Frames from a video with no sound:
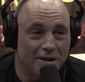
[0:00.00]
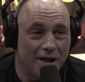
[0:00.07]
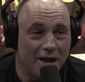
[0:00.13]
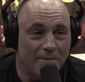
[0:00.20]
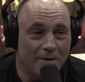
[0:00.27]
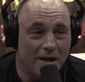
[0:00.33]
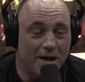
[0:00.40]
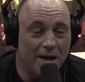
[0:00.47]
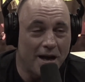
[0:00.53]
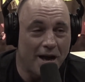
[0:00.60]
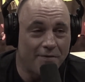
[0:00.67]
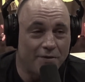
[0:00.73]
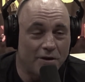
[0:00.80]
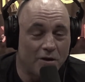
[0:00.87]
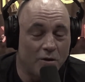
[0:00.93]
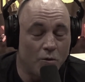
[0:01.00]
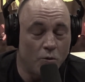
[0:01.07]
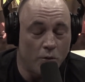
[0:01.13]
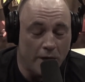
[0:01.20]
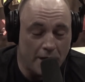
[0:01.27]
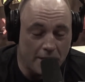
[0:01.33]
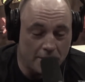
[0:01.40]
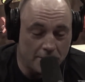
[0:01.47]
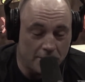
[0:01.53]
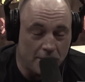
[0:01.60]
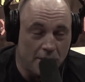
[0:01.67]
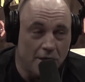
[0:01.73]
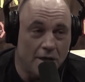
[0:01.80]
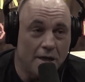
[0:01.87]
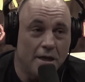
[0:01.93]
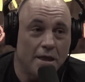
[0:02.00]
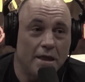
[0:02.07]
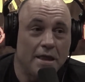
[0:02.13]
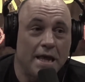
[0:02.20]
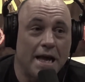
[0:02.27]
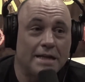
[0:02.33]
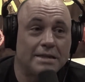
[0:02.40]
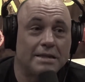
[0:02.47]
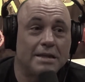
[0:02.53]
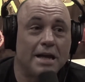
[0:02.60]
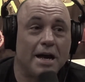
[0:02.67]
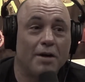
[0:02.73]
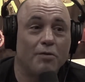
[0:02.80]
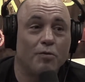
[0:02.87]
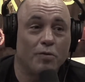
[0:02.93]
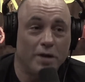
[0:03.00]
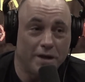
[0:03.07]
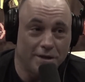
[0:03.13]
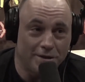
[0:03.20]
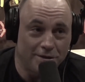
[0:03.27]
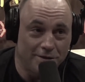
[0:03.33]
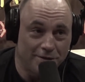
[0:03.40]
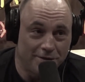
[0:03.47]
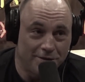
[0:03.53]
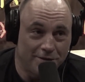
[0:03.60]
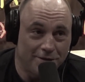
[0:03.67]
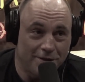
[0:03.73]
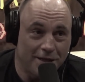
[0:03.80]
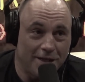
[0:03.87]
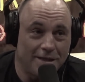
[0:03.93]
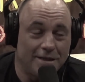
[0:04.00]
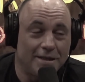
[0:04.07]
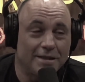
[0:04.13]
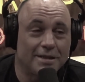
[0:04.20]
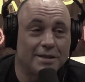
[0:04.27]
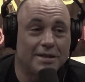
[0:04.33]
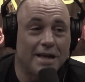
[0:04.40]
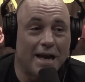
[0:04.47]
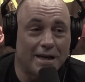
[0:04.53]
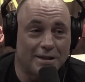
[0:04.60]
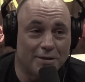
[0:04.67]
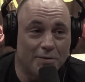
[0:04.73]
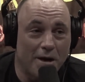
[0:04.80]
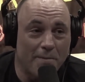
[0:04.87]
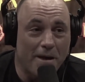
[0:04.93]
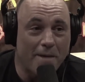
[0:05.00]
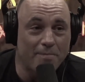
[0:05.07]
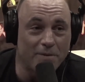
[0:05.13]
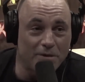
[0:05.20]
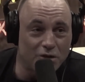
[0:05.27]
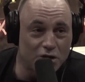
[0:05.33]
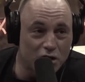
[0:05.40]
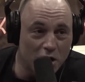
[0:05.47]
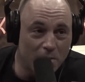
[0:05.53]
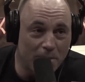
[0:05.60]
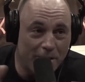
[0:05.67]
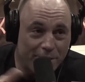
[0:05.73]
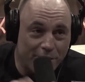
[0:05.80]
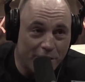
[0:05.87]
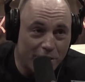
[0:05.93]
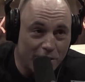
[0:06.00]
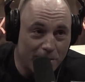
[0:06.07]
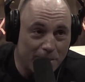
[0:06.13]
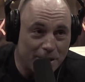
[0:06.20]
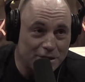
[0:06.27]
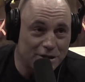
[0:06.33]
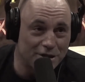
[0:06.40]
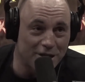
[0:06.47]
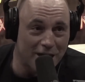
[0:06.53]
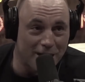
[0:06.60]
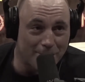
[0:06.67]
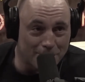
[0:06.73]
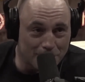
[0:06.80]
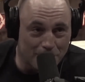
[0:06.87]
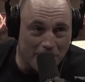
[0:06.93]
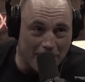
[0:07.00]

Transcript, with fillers: that I'm gonna have to go. Well, that's not real and this is actually I'm happy to show my phone a bunch of times, yeah.